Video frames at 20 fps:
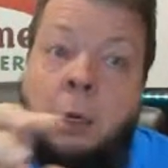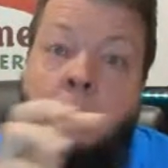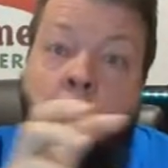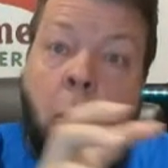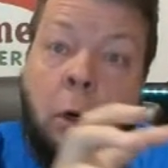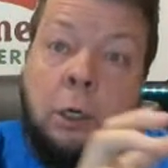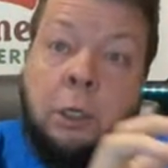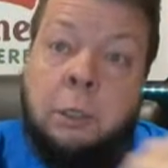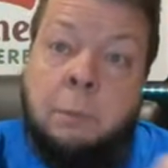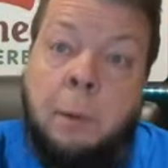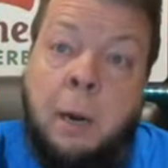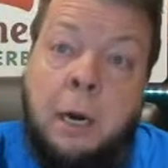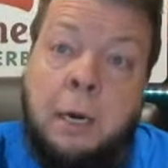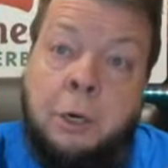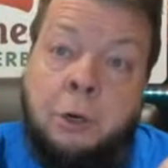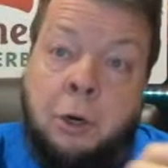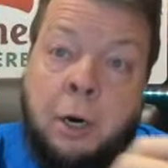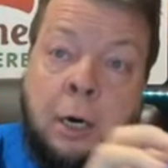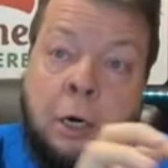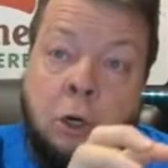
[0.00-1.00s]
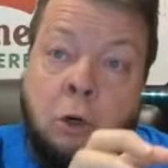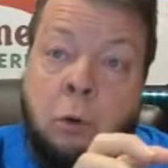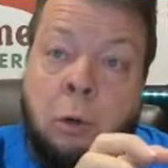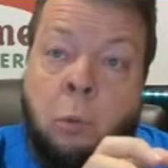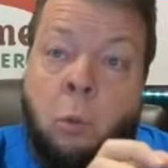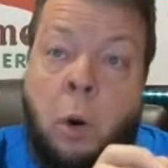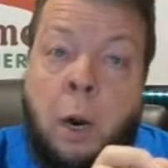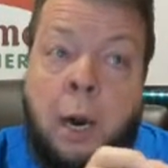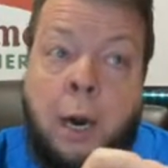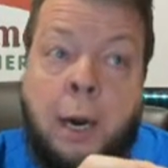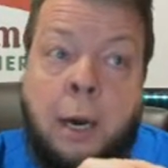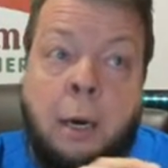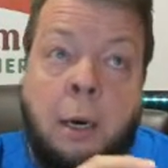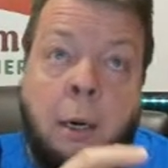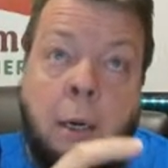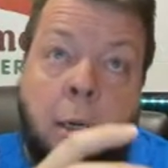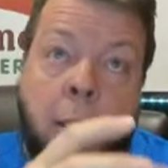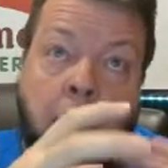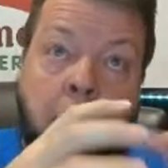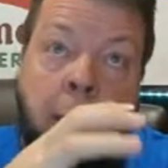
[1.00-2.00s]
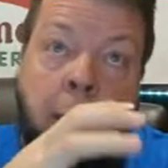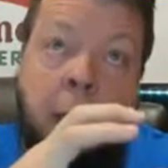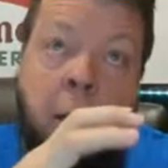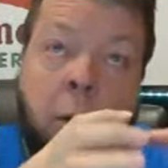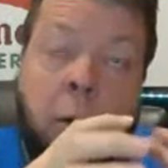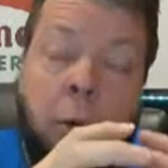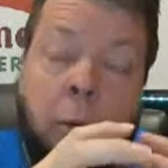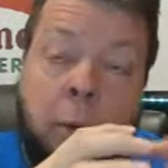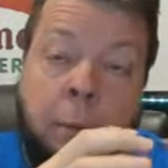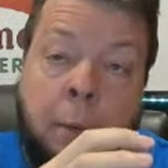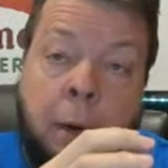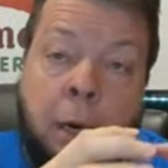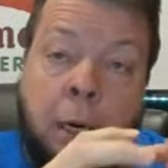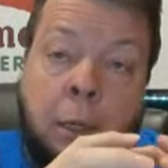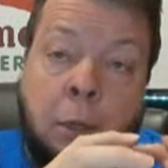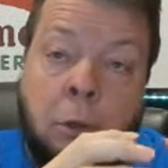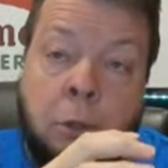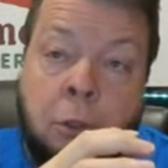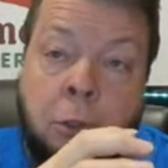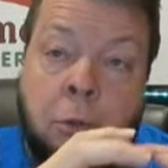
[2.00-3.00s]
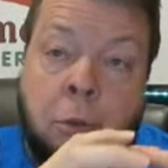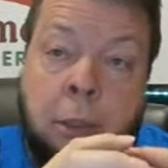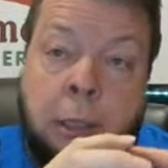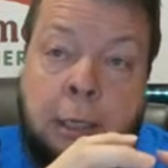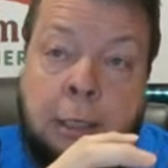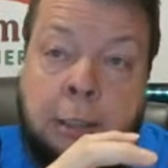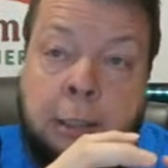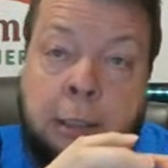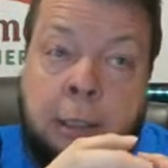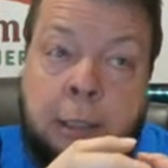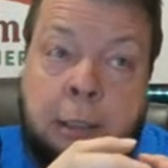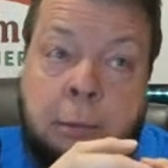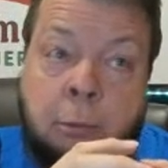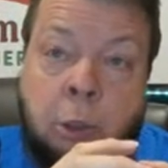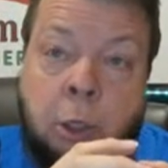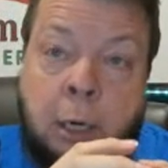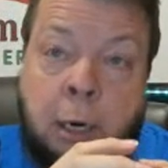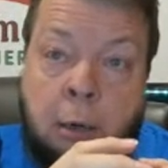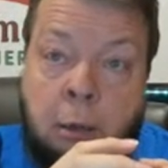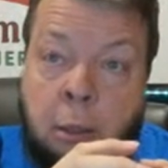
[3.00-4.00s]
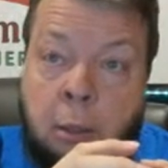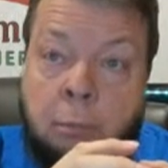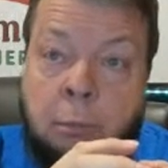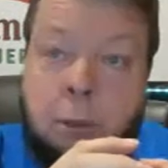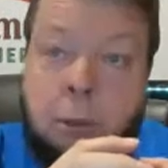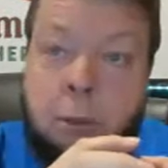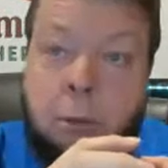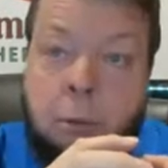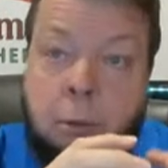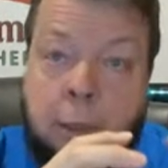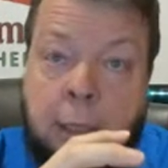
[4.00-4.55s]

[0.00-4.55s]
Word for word: what is the body trying to do and why, and how can we marry those two things and get some good outcomes.